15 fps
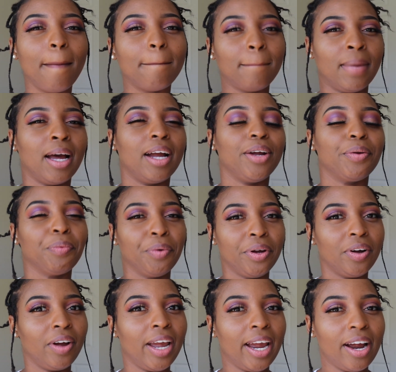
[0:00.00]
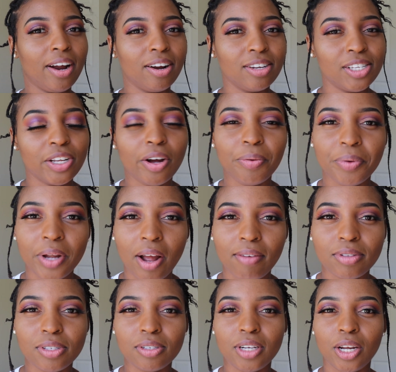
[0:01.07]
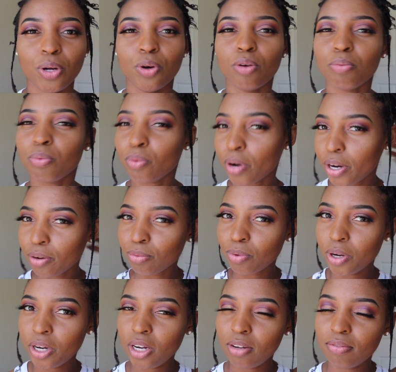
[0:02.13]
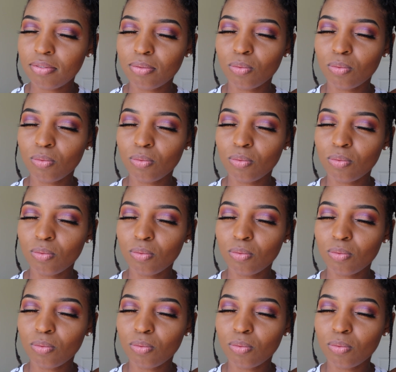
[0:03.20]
my real hair so I wouldn't have to incorporate weave.